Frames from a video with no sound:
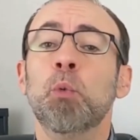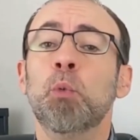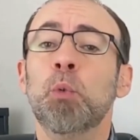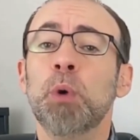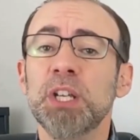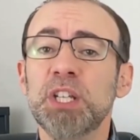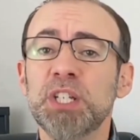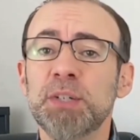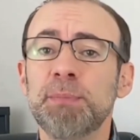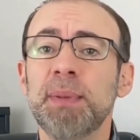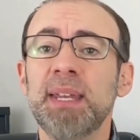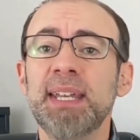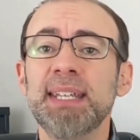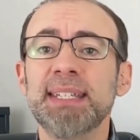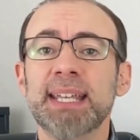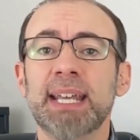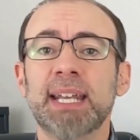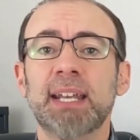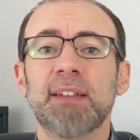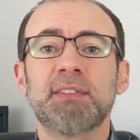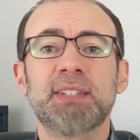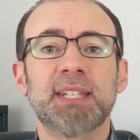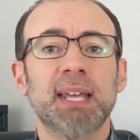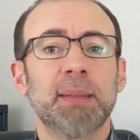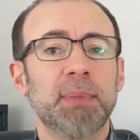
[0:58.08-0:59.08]
Which means that
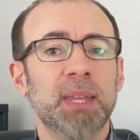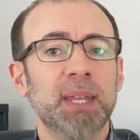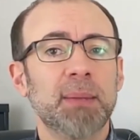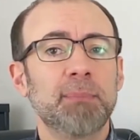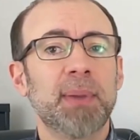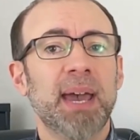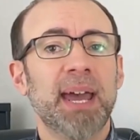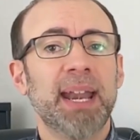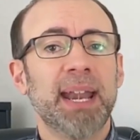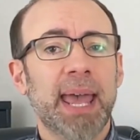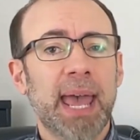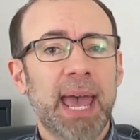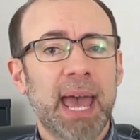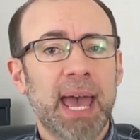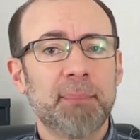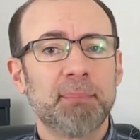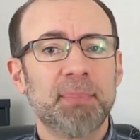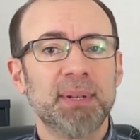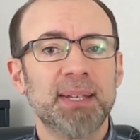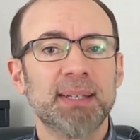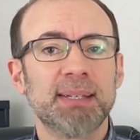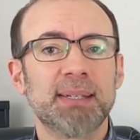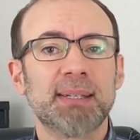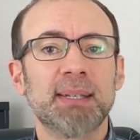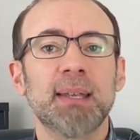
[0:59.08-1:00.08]
if something bad
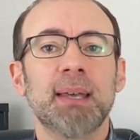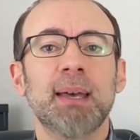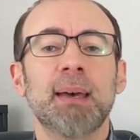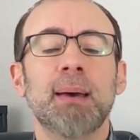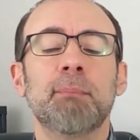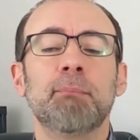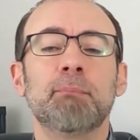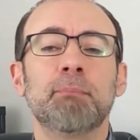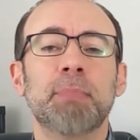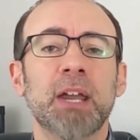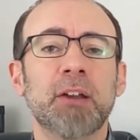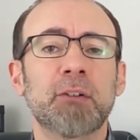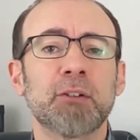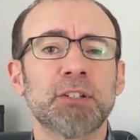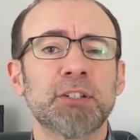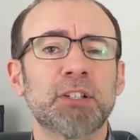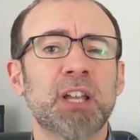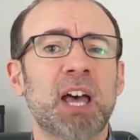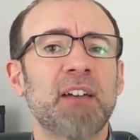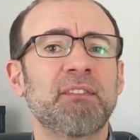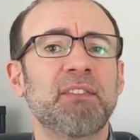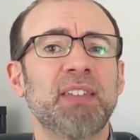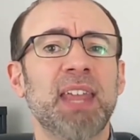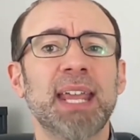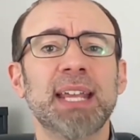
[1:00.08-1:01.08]
happens,
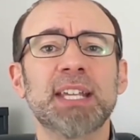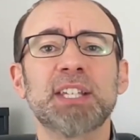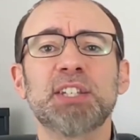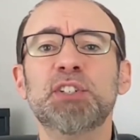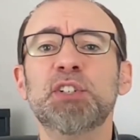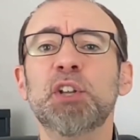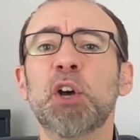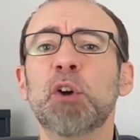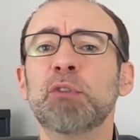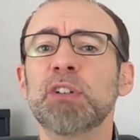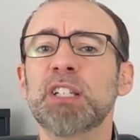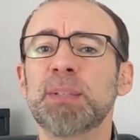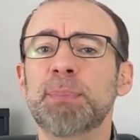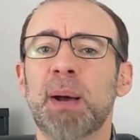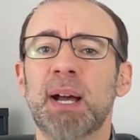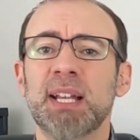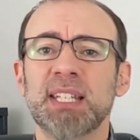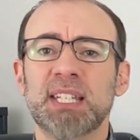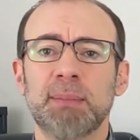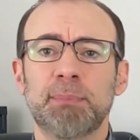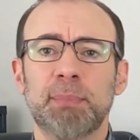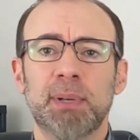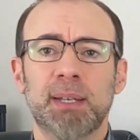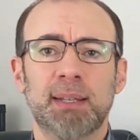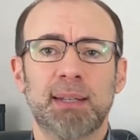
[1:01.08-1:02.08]
Microsoft takes no
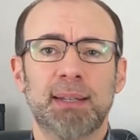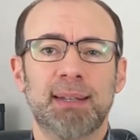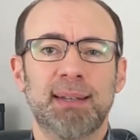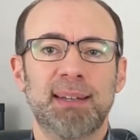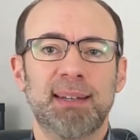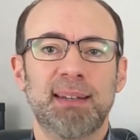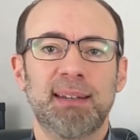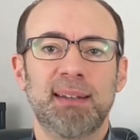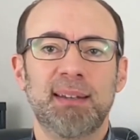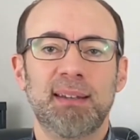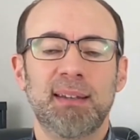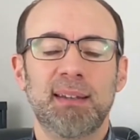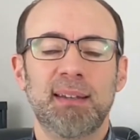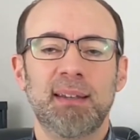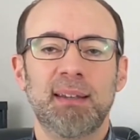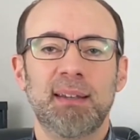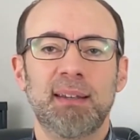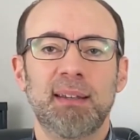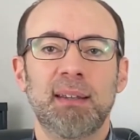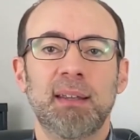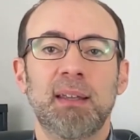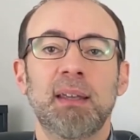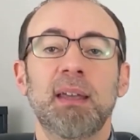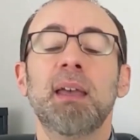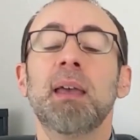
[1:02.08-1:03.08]
responsibility.
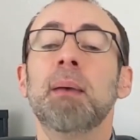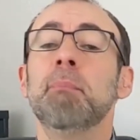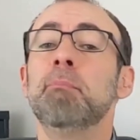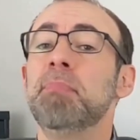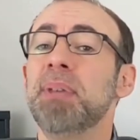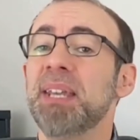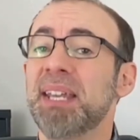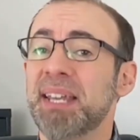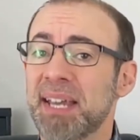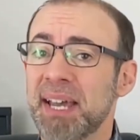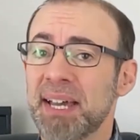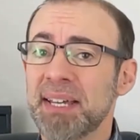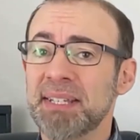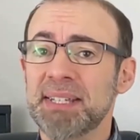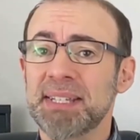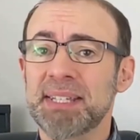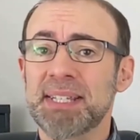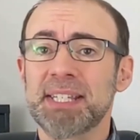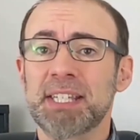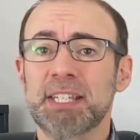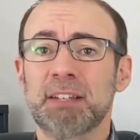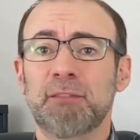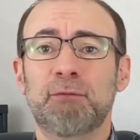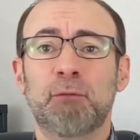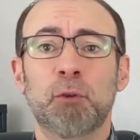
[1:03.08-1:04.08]
Because this
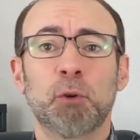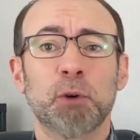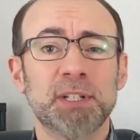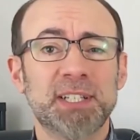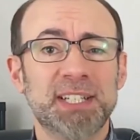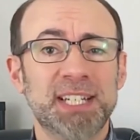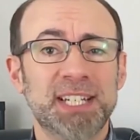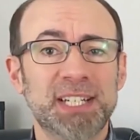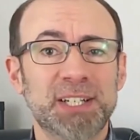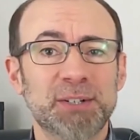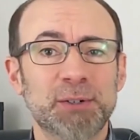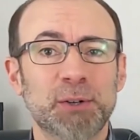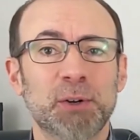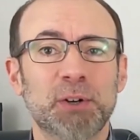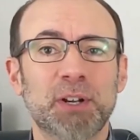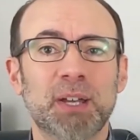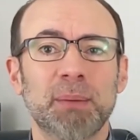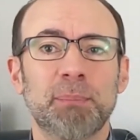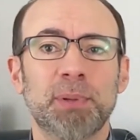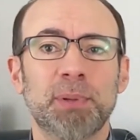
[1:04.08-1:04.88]
is a 14-year-old